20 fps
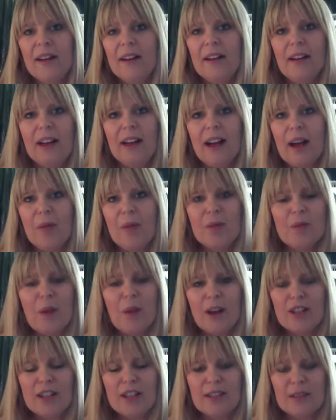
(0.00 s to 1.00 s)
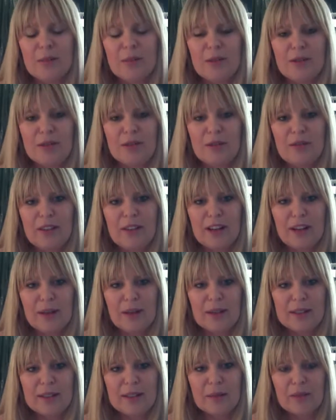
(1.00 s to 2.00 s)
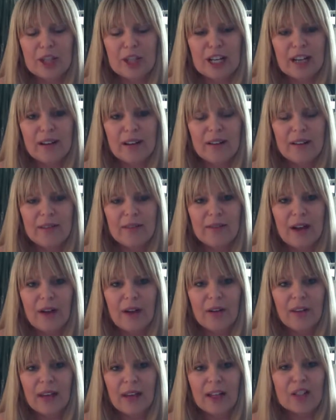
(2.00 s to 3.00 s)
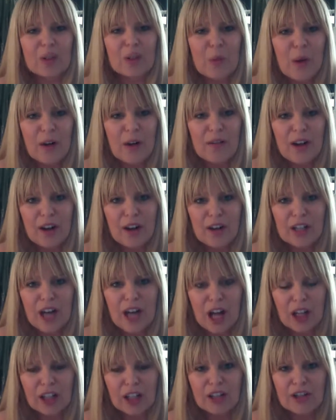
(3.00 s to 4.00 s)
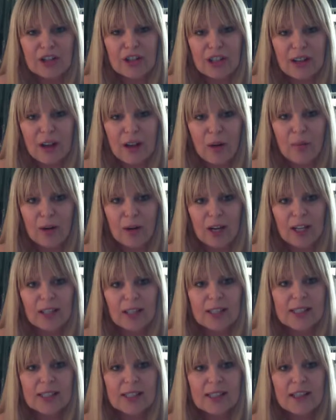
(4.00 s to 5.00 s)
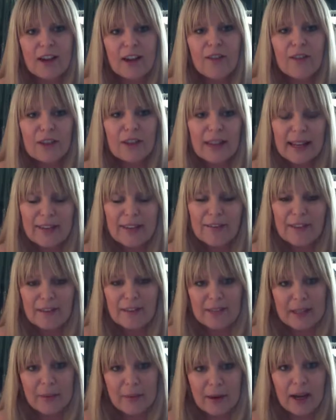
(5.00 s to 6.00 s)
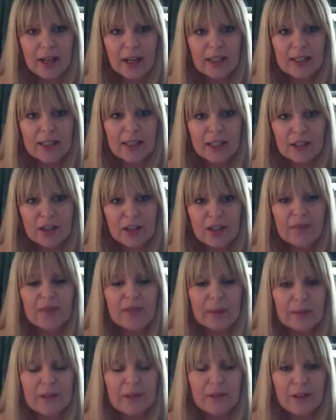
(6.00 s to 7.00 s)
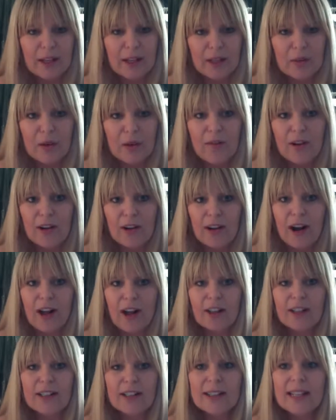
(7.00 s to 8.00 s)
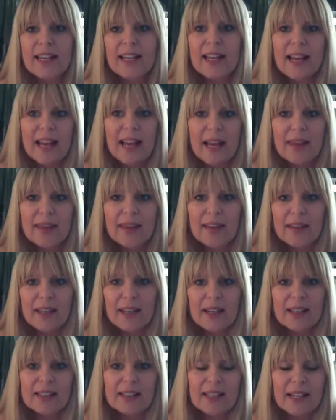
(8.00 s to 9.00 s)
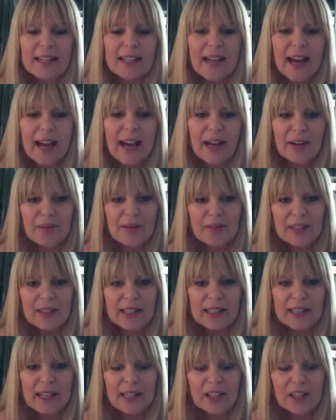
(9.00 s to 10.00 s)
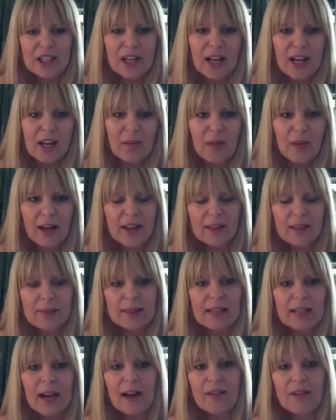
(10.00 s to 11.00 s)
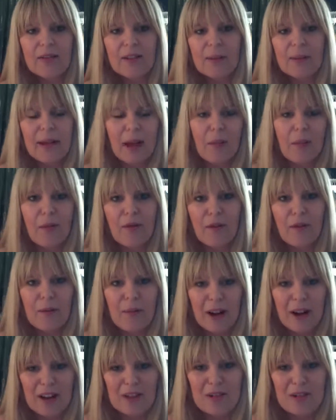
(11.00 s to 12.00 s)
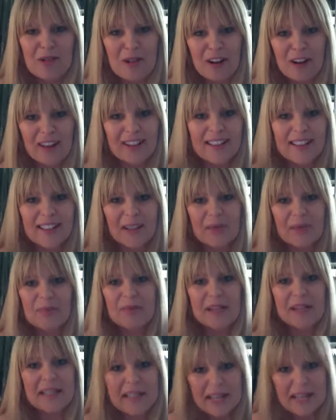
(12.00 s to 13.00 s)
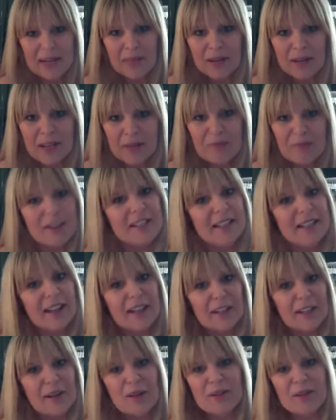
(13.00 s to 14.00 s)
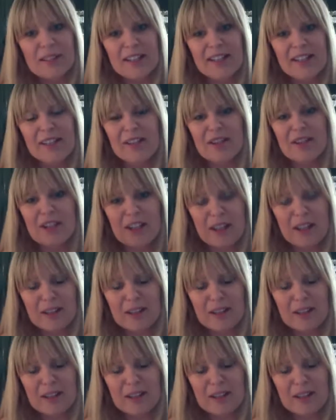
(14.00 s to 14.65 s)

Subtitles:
I was watching some YouTube video, and some chick found like a $1,200 Chanel purse for like $50, and she flipped it for like $1,200. And the lady's like, yeah, I don't really like Chanel. My husband got it for me. I prefer Michael Kors. And anybody in reselling knows that Chanel is